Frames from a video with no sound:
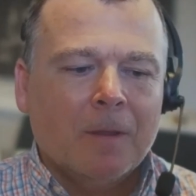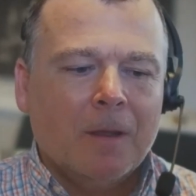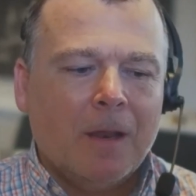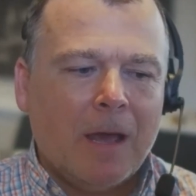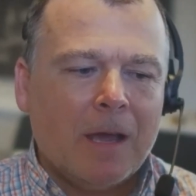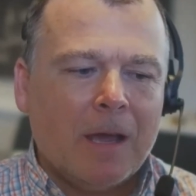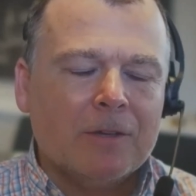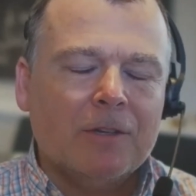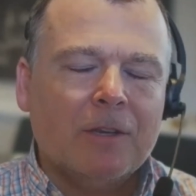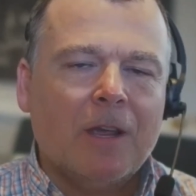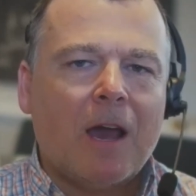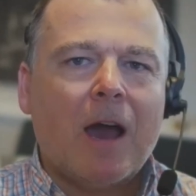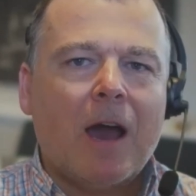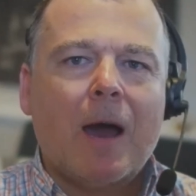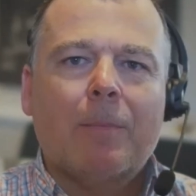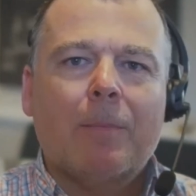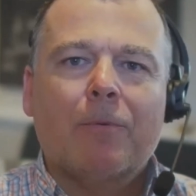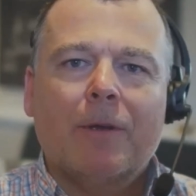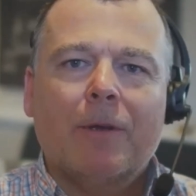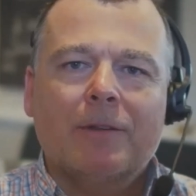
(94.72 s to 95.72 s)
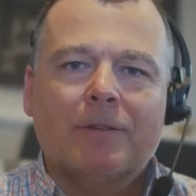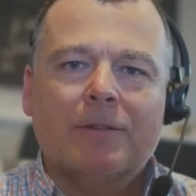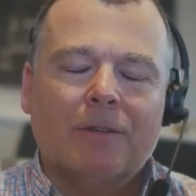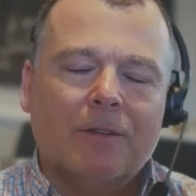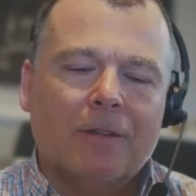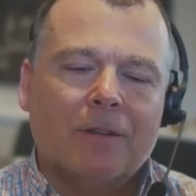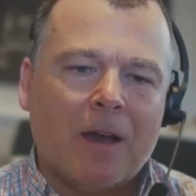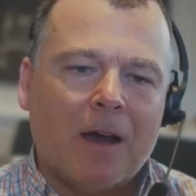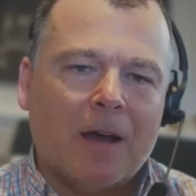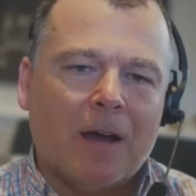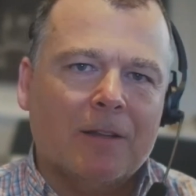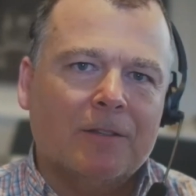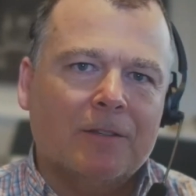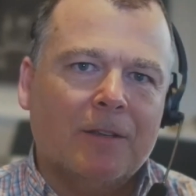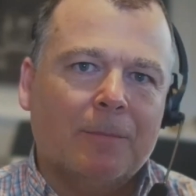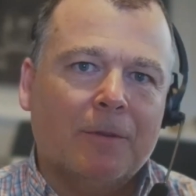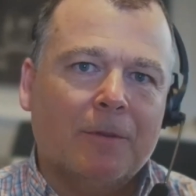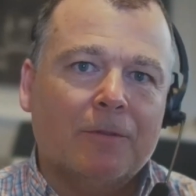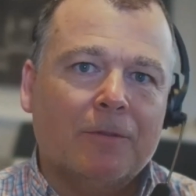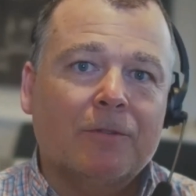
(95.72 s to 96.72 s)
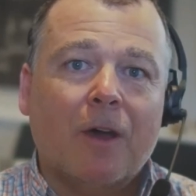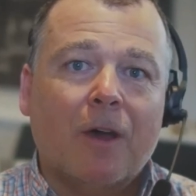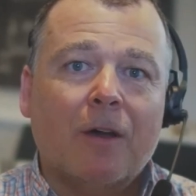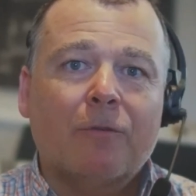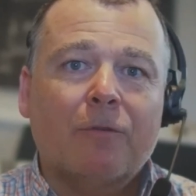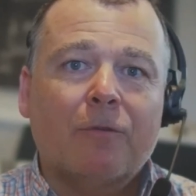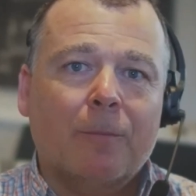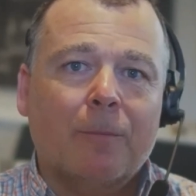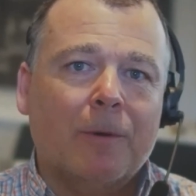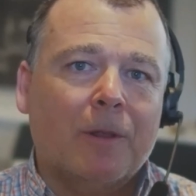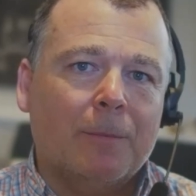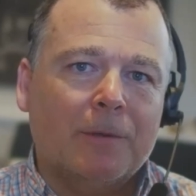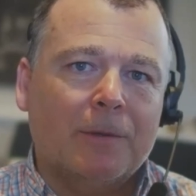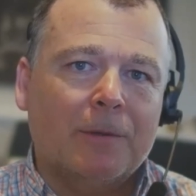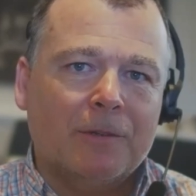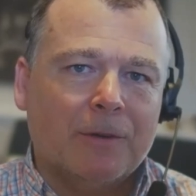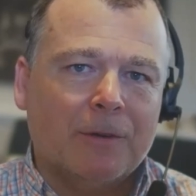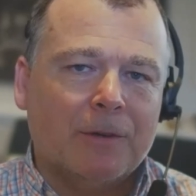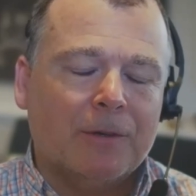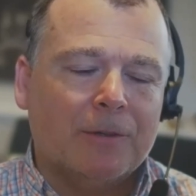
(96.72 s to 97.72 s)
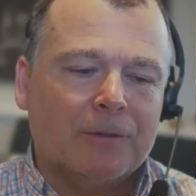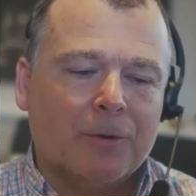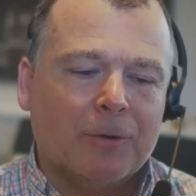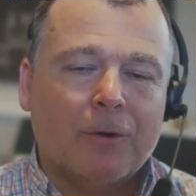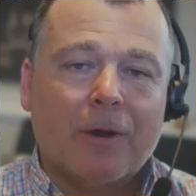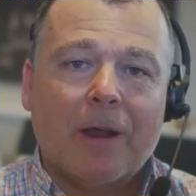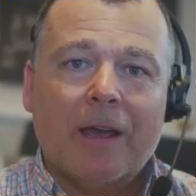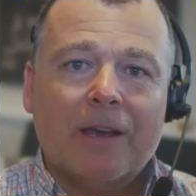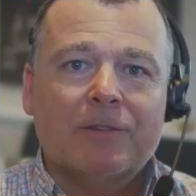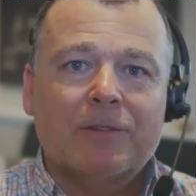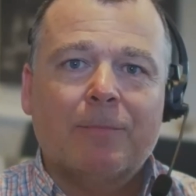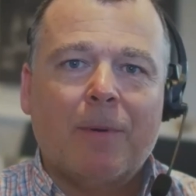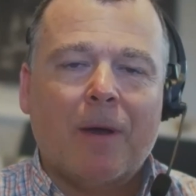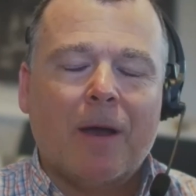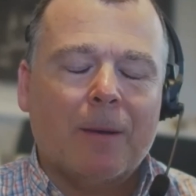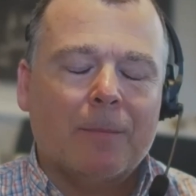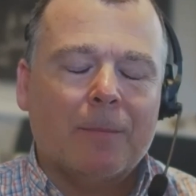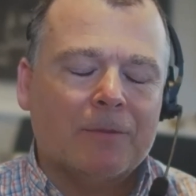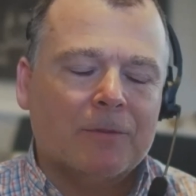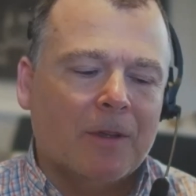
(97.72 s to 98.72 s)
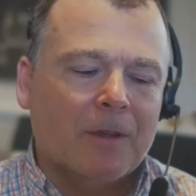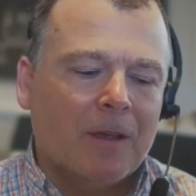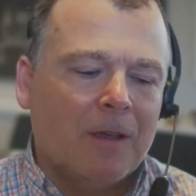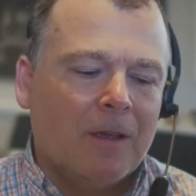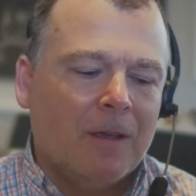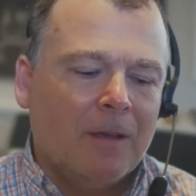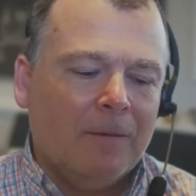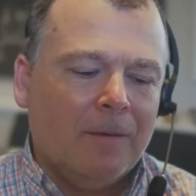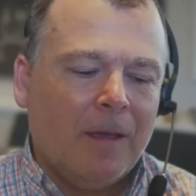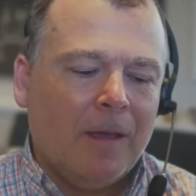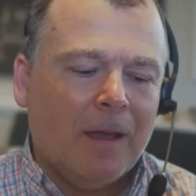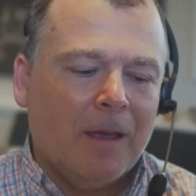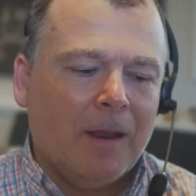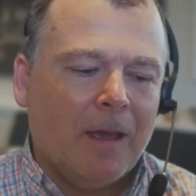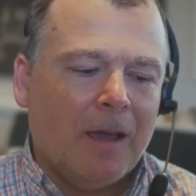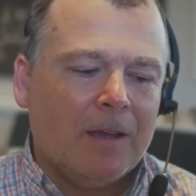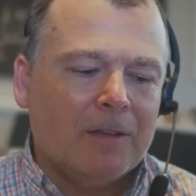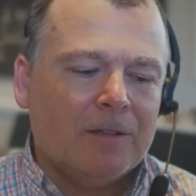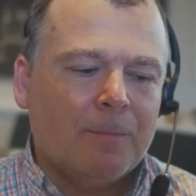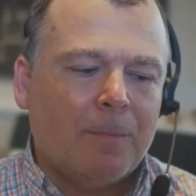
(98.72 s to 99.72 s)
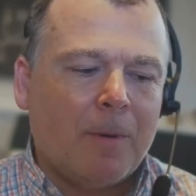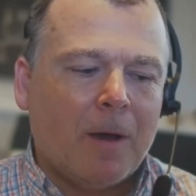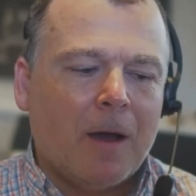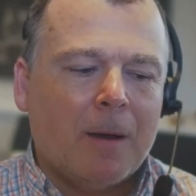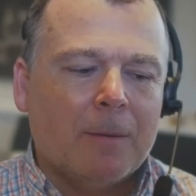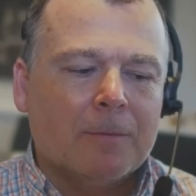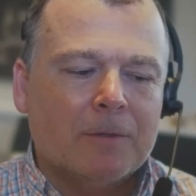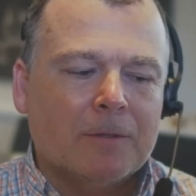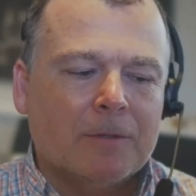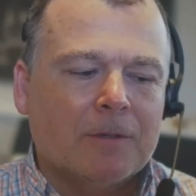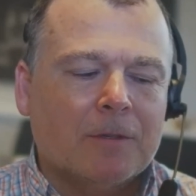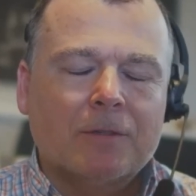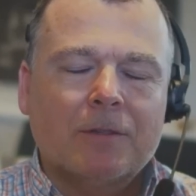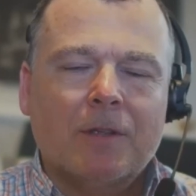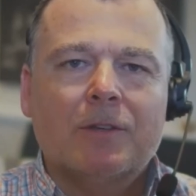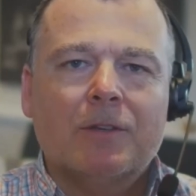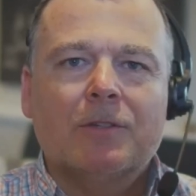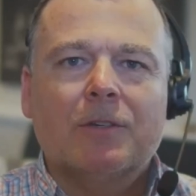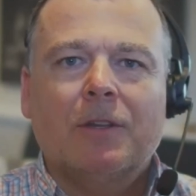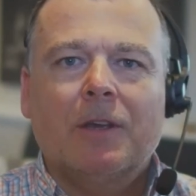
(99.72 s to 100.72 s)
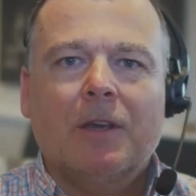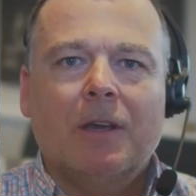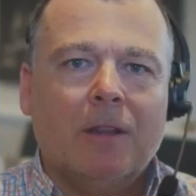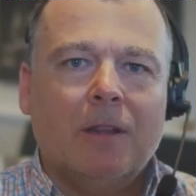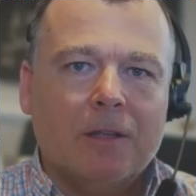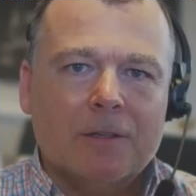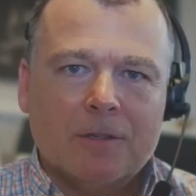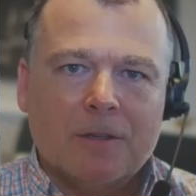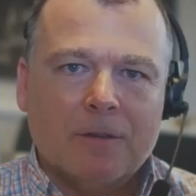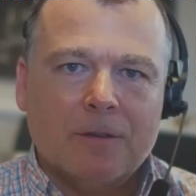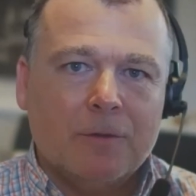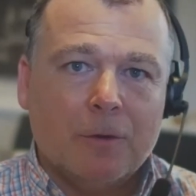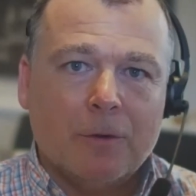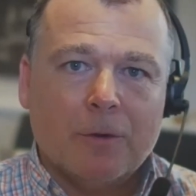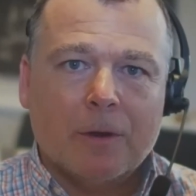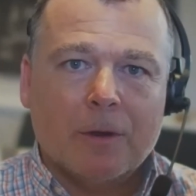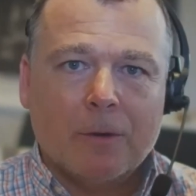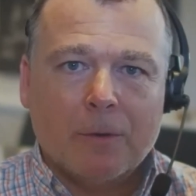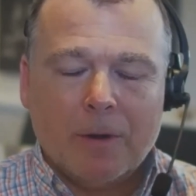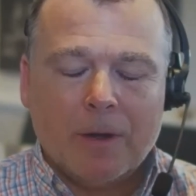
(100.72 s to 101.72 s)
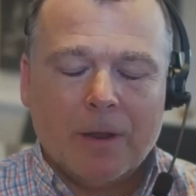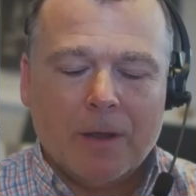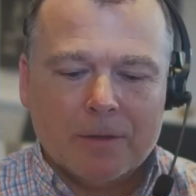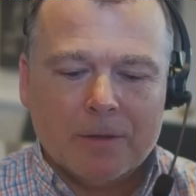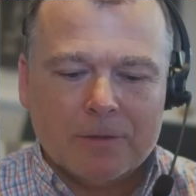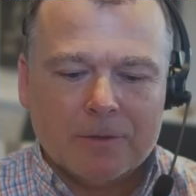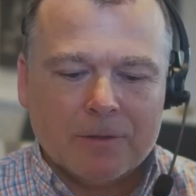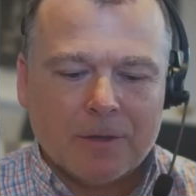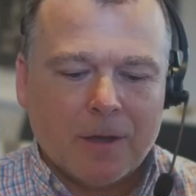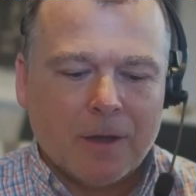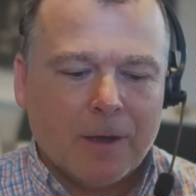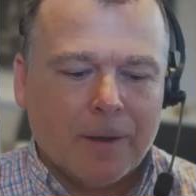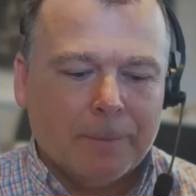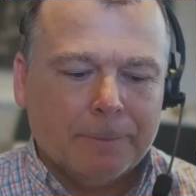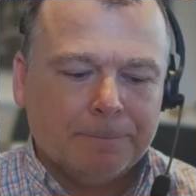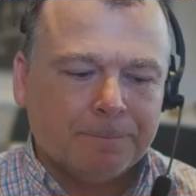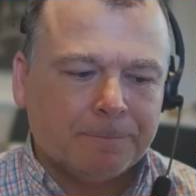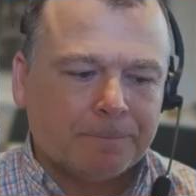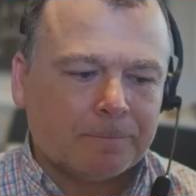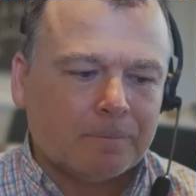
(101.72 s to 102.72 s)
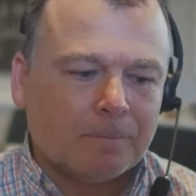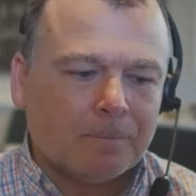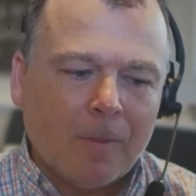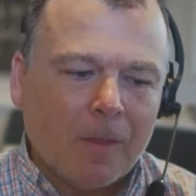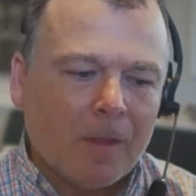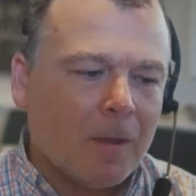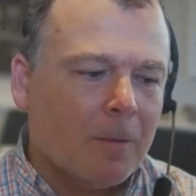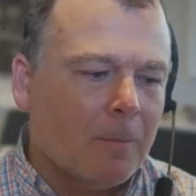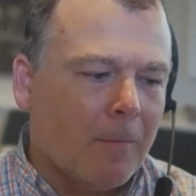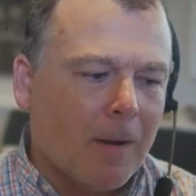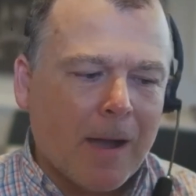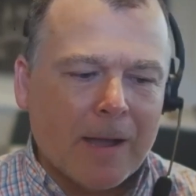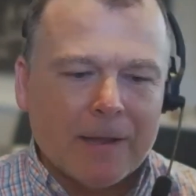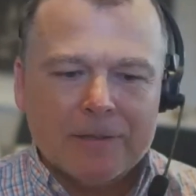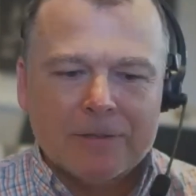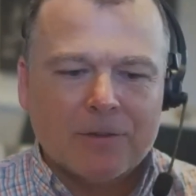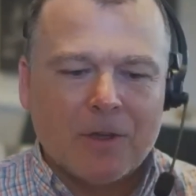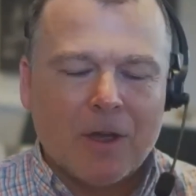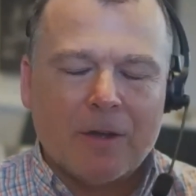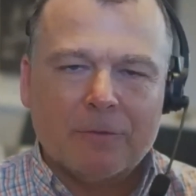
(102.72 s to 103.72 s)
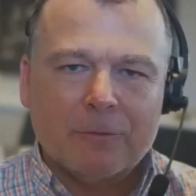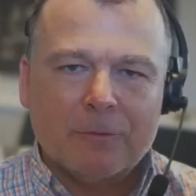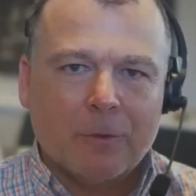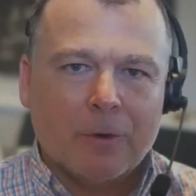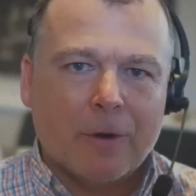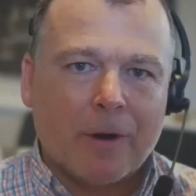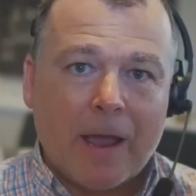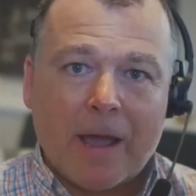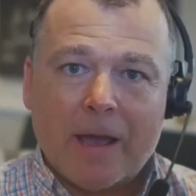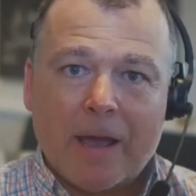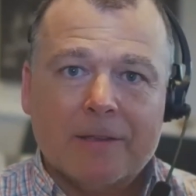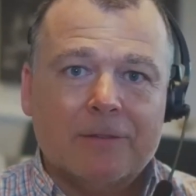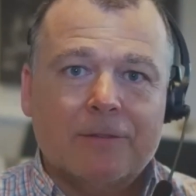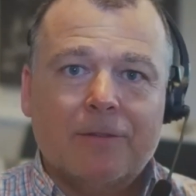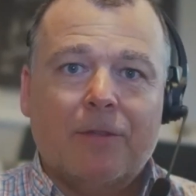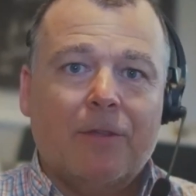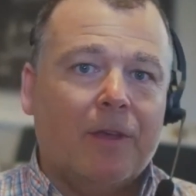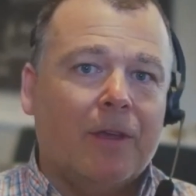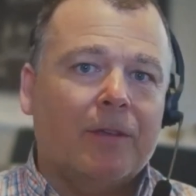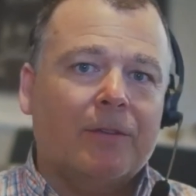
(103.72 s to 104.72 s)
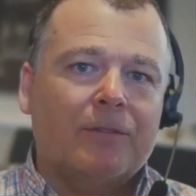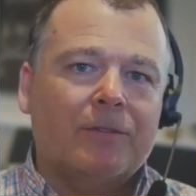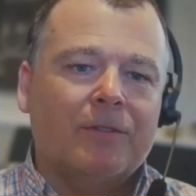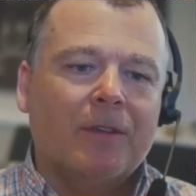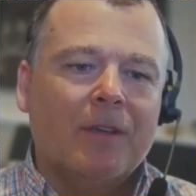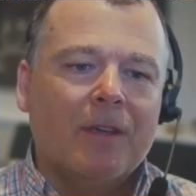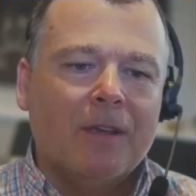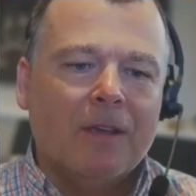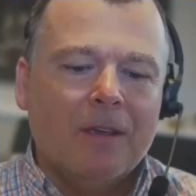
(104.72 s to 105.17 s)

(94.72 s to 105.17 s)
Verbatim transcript: It actually operates on the concept of software bill of materials, or S BOMs. And S BOMs is essentially a list of your ingredients. Um, my software has this.